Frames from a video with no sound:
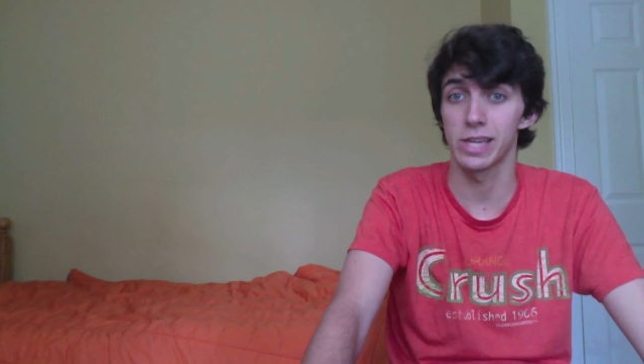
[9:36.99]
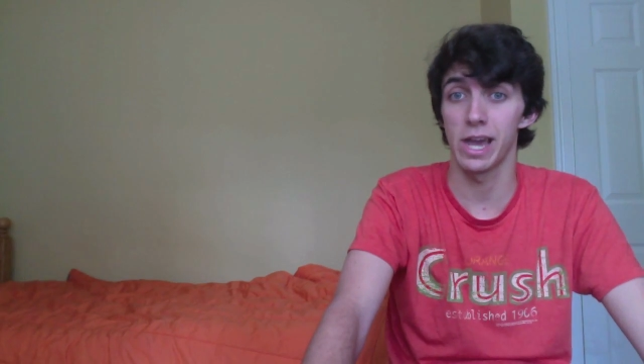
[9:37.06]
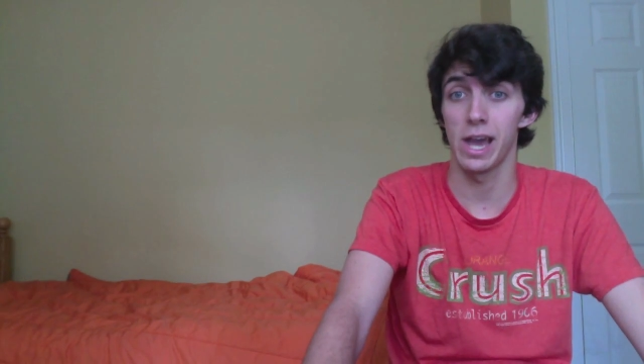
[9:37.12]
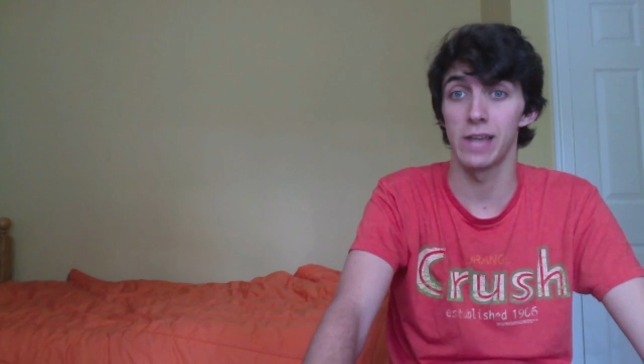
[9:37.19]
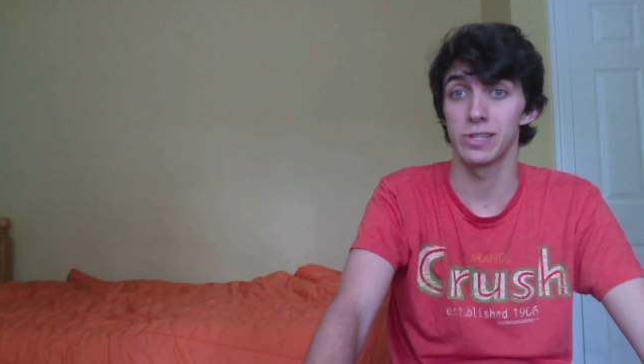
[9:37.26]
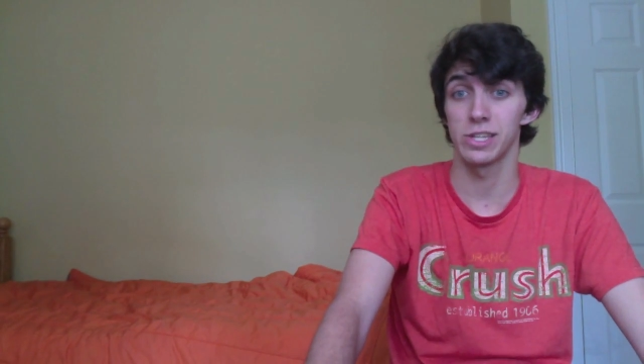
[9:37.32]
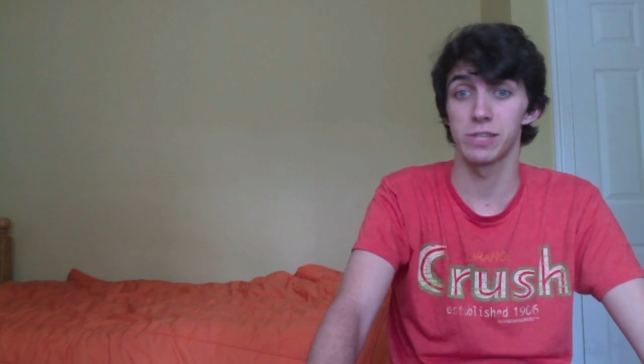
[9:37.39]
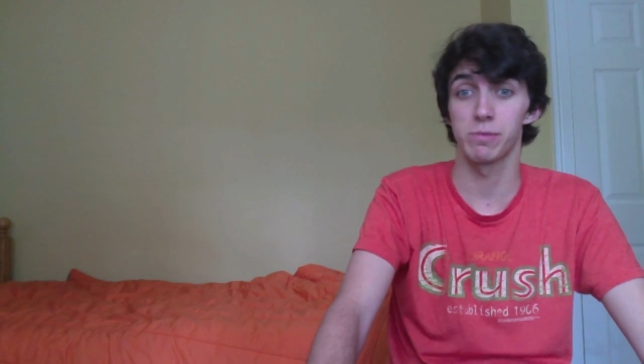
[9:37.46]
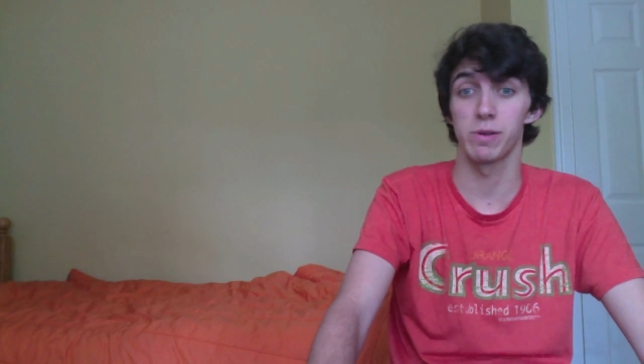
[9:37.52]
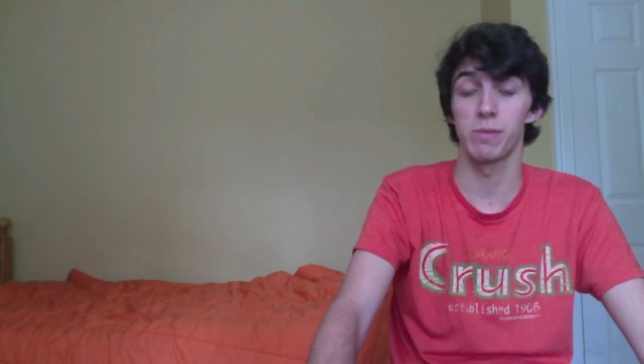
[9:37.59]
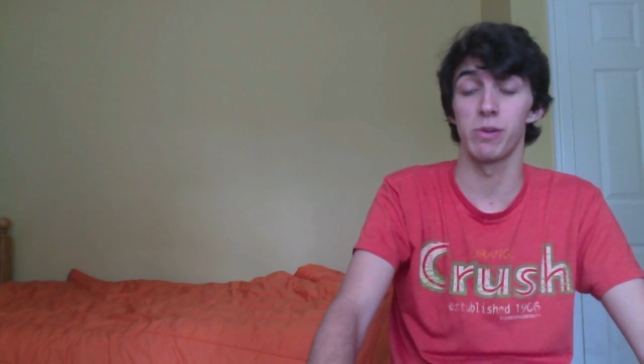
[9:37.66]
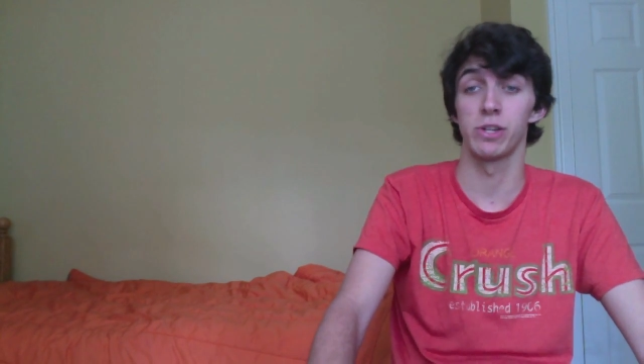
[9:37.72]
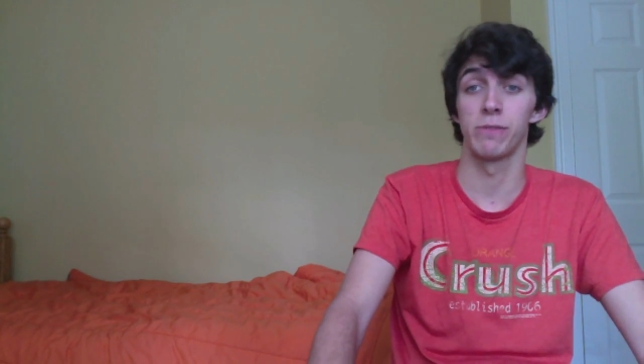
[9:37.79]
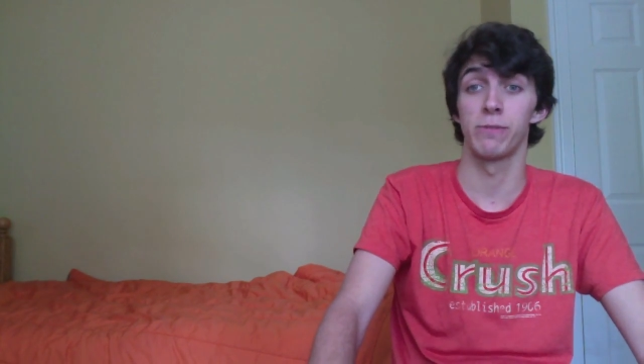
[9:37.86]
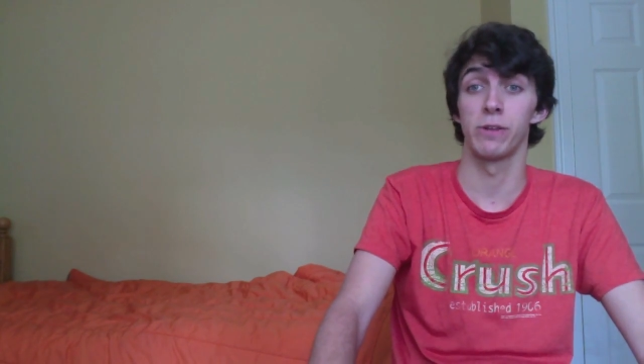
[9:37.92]
guys, that's pretty
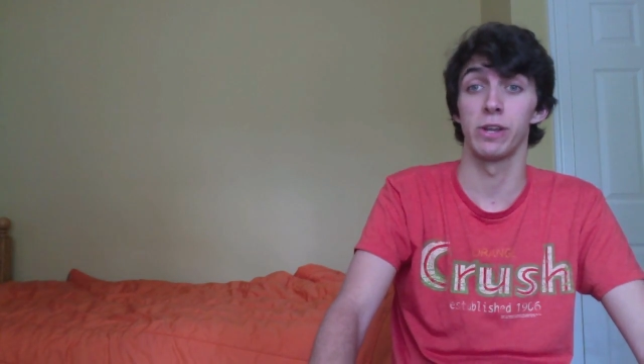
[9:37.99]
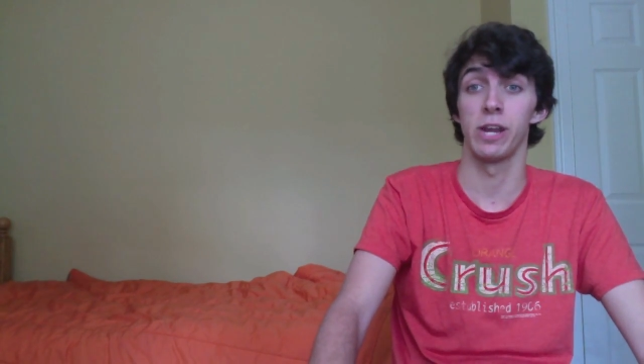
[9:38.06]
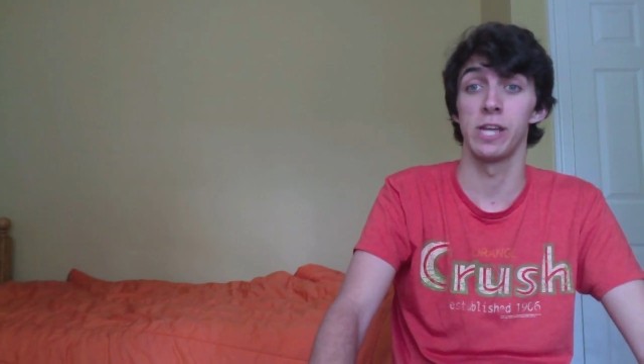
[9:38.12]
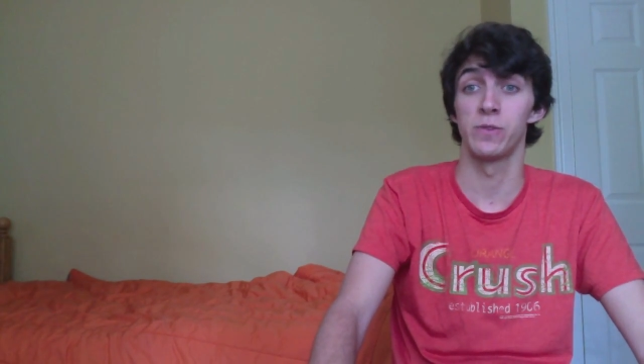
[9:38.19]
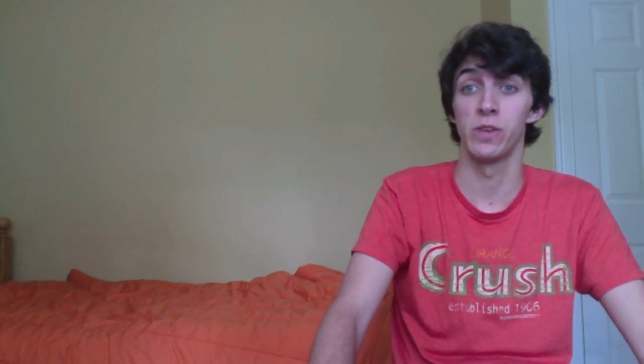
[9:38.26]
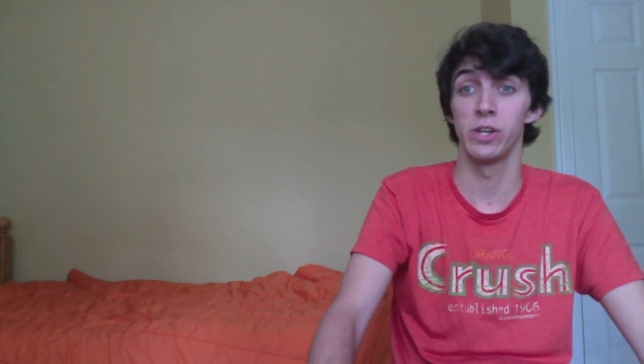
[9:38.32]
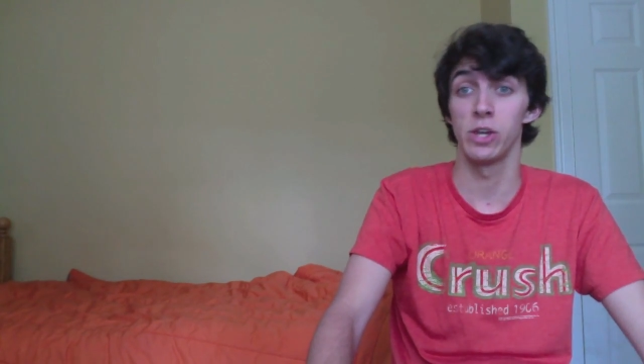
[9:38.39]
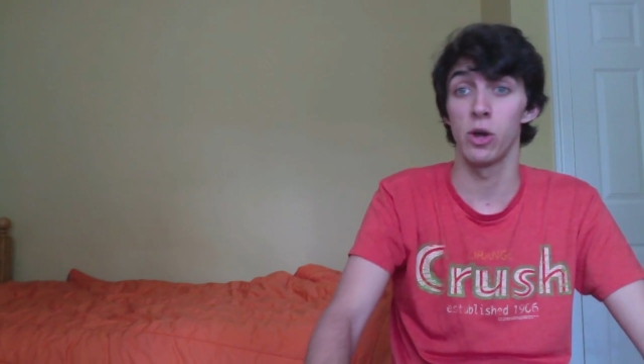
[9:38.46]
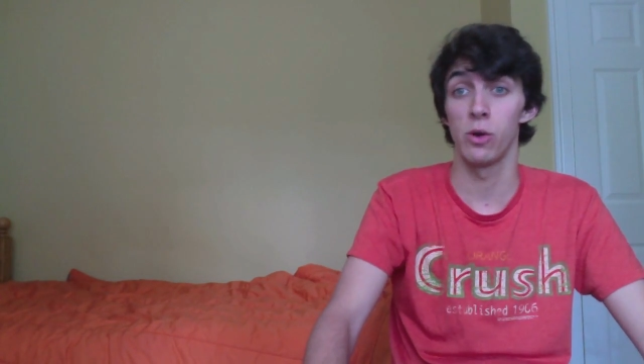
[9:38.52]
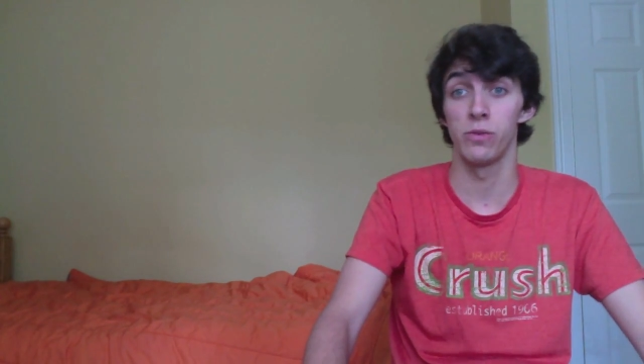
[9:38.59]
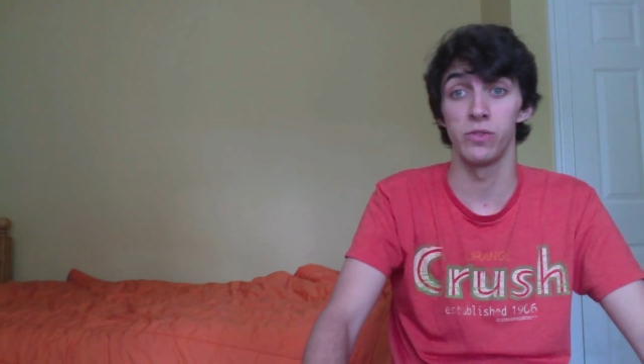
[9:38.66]
much it for today's video.